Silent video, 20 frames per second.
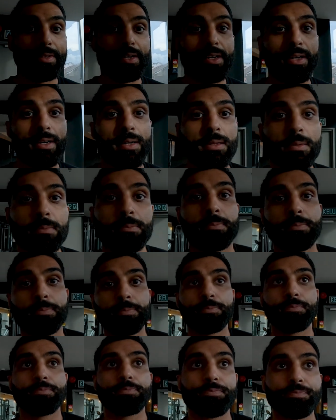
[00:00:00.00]
Gonna
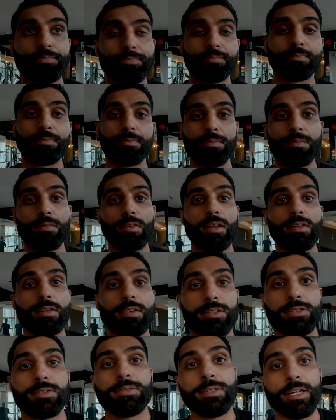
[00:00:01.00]

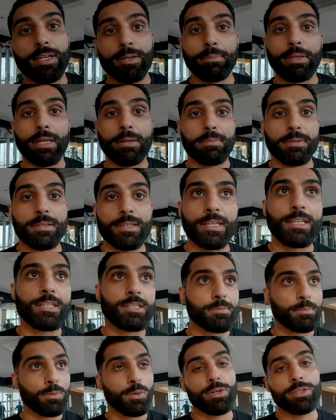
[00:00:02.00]
be able to
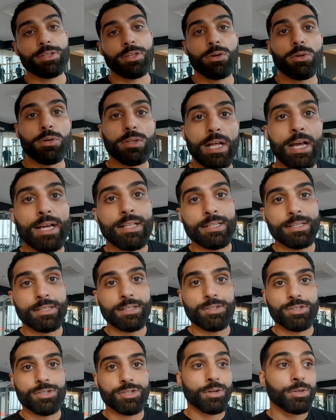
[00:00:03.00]
explore the whole island
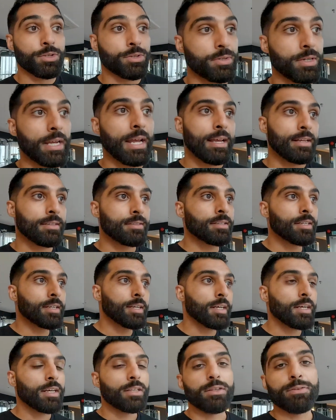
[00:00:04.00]
and show you guys
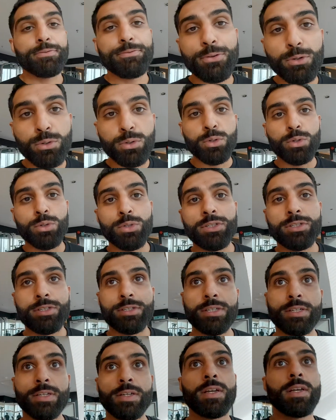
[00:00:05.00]
the
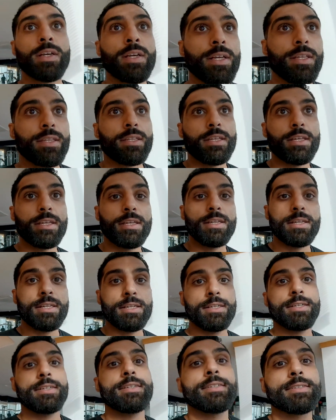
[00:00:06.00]
foods,
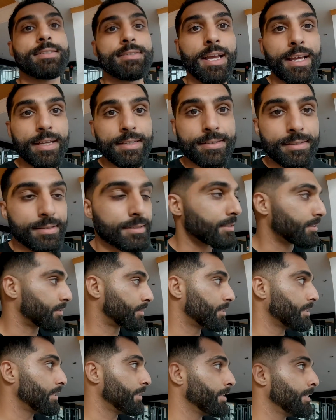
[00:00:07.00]
the sights to
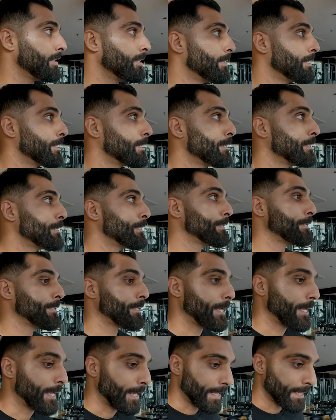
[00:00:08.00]
see,
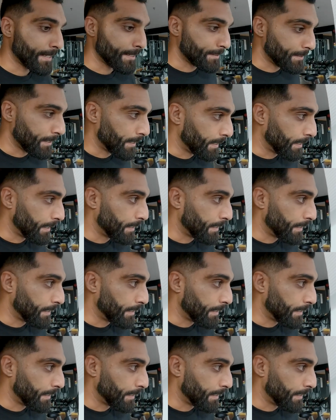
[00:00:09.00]
and